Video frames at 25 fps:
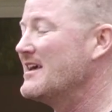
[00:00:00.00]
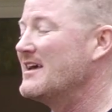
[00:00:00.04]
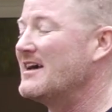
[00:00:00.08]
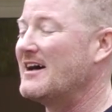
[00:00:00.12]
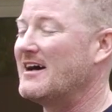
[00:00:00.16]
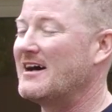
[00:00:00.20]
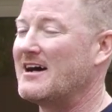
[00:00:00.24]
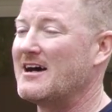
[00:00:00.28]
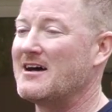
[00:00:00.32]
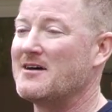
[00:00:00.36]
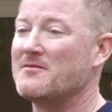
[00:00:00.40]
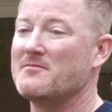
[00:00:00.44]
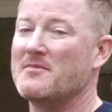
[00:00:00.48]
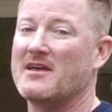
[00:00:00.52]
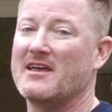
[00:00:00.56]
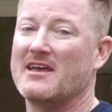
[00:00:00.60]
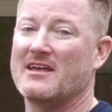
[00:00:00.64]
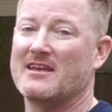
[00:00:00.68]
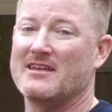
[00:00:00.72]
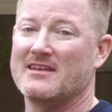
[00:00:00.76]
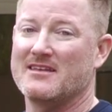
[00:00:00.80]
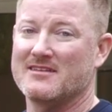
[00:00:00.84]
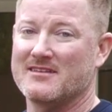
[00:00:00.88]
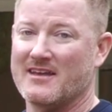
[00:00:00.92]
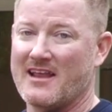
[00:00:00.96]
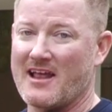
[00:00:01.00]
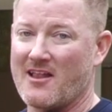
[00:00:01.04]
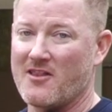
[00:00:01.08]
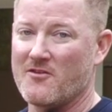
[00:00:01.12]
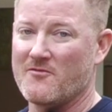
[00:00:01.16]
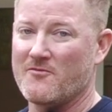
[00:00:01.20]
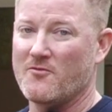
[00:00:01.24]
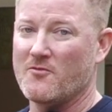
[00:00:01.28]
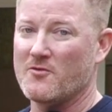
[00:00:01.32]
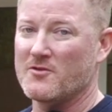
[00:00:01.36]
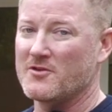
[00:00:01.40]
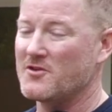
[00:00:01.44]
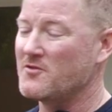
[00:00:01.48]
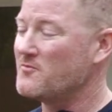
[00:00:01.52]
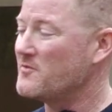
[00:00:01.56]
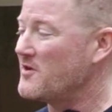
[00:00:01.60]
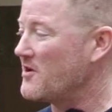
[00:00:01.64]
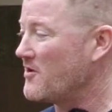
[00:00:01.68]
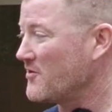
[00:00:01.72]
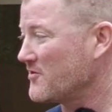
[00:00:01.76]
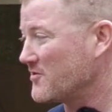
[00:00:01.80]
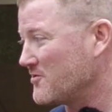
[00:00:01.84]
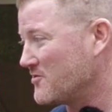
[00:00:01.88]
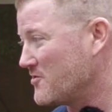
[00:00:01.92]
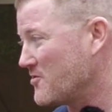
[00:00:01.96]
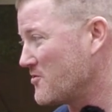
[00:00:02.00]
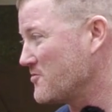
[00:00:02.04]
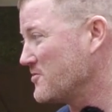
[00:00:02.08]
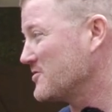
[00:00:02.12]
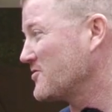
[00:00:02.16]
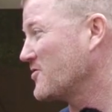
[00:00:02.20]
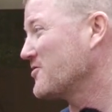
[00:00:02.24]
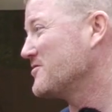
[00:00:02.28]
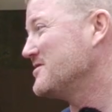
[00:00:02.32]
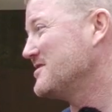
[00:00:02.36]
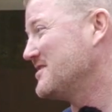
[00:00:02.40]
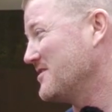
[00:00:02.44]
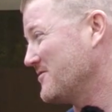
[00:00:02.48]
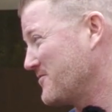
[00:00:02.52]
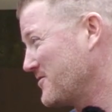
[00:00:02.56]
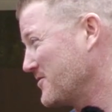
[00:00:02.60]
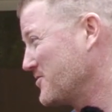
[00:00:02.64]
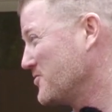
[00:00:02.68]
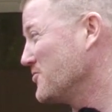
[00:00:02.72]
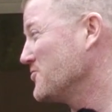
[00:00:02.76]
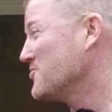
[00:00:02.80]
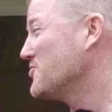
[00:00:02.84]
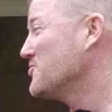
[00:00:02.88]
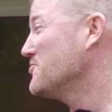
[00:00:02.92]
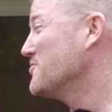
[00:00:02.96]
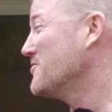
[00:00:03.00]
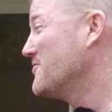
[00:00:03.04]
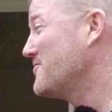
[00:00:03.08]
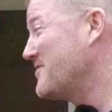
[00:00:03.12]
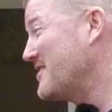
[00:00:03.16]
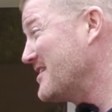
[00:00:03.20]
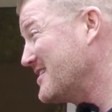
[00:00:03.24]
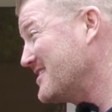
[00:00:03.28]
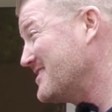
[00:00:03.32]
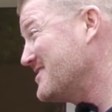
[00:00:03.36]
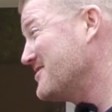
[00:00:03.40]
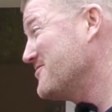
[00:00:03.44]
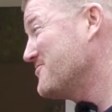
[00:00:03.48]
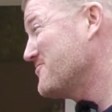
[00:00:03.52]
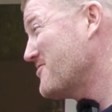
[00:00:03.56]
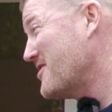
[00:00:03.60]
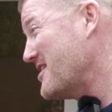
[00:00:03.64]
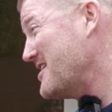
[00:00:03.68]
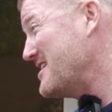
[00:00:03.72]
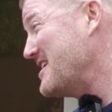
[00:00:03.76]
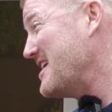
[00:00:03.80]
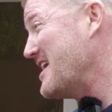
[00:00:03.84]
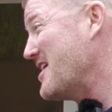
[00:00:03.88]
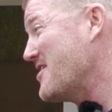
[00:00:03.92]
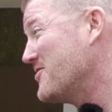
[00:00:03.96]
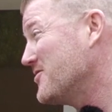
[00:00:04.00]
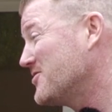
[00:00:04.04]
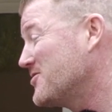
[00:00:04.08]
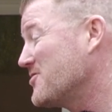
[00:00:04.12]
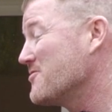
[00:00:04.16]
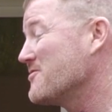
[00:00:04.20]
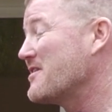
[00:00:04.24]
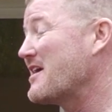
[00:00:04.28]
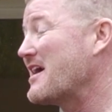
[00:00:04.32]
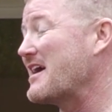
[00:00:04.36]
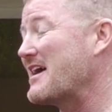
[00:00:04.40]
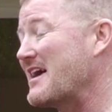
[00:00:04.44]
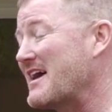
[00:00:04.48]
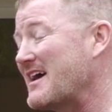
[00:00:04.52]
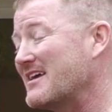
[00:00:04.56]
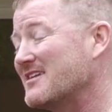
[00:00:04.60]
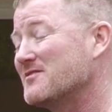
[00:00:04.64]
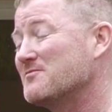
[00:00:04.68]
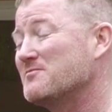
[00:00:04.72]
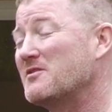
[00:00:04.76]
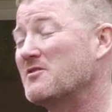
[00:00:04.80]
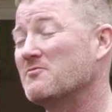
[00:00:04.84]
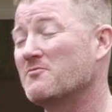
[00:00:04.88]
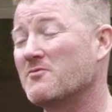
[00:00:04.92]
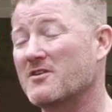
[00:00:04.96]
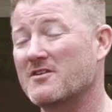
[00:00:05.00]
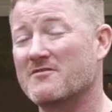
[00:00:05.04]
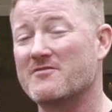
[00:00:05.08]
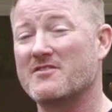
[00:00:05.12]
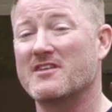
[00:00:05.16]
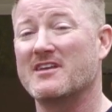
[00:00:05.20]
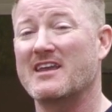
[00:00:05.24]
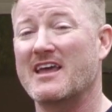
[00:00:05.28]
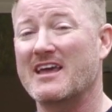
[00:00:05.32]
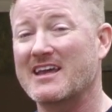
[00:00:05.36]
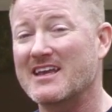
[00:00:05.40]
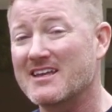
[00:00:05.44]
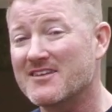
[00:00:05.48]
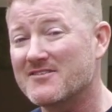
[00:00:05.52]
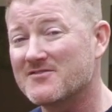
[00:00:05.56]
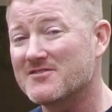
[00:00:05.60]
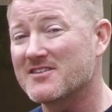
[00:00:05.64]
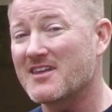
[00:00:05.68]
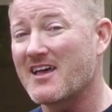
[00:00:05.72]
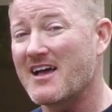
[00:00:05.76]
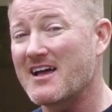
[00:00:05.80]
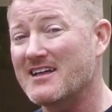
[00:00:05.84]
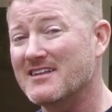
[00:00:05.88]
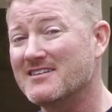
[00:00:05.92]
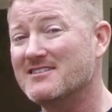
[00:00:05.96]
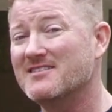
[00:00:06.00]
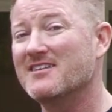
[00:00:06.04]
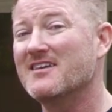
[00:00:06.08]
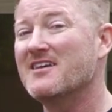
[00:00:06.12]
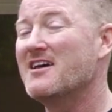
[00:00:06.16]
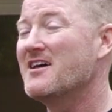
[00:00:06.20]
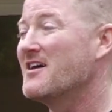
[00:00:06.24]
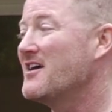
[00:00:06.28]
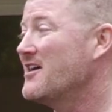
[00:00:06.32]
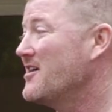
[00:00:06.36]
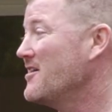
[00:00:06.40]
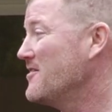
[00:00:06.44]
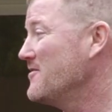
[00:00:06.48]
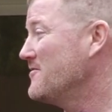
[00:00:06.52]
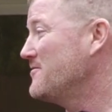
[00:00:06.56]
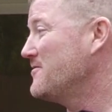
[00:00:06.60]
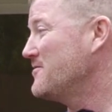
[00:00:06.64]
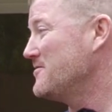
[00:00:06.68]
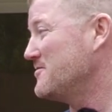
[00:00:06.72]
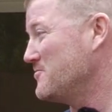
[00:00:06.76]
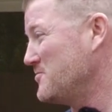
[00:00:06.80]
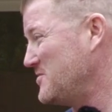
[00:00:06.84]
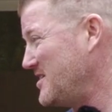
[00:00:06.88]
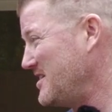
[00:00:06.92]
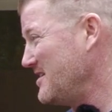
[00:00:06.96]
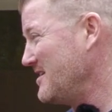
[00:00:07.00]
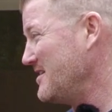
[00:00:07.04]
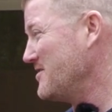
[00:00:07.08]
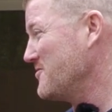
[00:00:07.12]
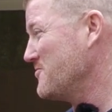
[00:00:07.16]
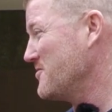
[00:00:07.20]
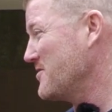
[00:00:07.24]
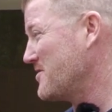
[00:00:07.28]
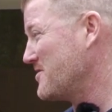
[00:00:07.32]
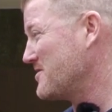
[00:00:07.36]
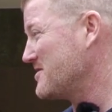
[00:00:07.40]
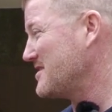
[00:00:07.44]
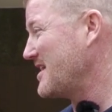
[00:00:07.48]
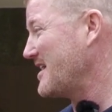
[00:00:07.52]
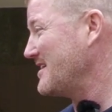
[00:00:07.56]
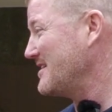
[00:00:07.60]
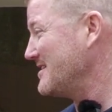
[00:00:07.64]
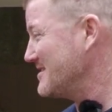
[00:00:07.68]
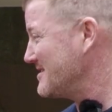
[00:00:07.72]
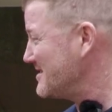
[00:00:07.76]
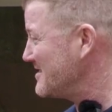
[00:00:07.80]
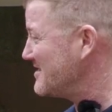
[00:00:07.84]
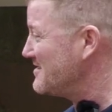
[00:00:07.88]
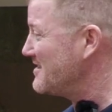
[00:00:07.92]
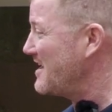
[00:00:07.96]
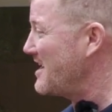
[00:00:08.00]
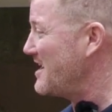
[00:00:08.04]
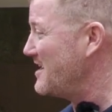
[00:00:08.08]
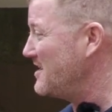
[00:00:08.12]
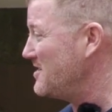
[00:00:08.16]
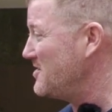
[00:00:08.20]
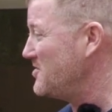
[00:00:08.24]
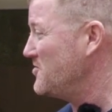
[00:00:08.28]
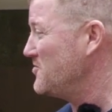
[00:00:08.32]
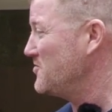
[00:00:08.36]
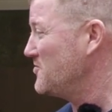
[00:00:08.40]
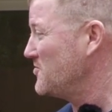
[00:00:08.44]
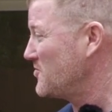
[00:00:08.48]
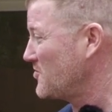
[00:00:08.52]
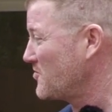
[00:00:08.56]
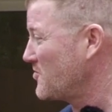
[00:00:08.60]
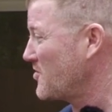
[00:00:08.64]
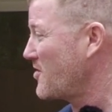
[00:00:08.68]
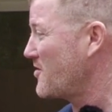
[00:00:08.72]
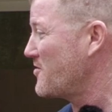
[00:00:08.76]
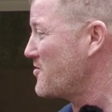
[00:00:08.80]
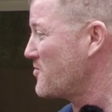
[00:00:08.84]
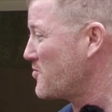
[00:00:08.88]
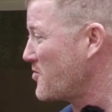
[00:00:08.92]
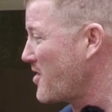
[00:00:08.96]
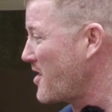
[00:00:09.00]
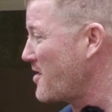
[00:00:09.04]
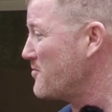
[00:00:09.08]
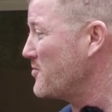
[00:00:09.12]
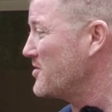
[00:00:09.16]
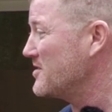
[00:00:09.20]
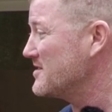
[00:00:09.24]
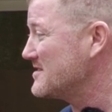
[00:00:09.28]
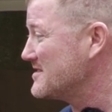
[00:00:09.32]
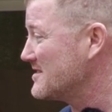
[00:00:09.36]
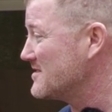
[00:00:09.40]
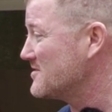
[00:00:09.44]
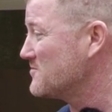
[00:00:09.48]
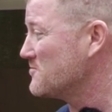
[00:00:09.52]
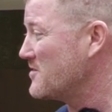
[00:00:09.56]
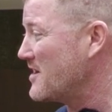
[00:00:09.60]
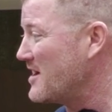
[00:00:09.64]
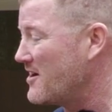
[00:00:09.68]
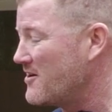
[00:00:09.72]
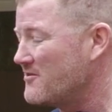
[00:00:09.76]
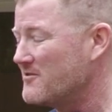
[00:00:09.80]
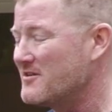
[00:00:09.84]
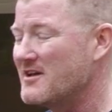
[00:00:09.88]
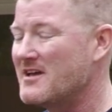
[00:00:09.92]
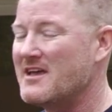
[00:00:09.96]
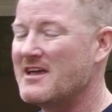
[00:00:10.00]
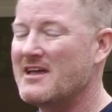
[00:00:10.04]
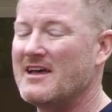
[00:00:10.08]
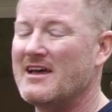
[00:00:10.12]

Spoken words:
And in California, we also know it's difficult to evict right now, so that has been one of the negative sides of dealing with tenants in ADUs or other properties as well.